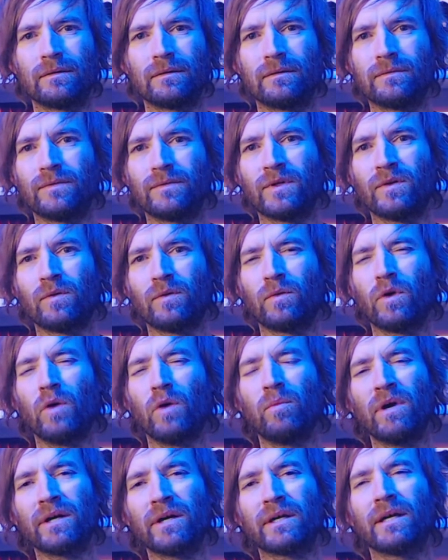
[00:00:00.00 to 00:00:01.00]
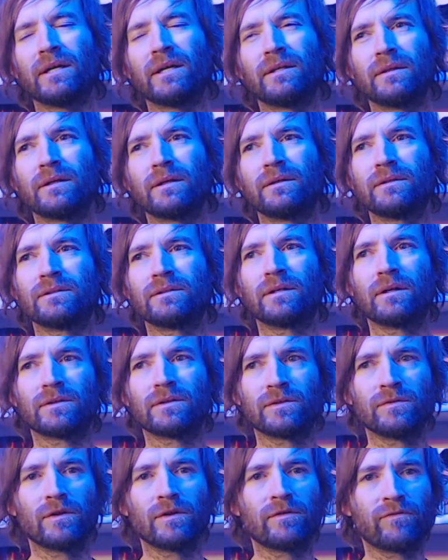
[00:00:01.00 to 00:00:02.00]
the robot guy that you talk
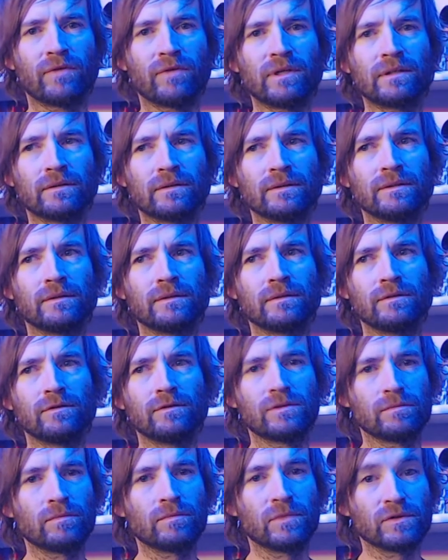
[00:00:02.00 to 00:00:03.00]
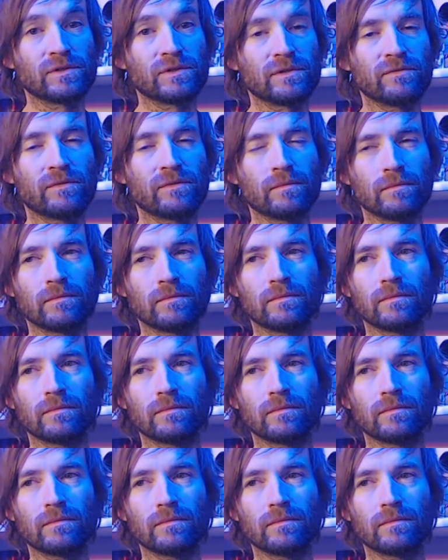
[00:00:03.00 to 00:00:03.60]
to. They're friendly. Most of them,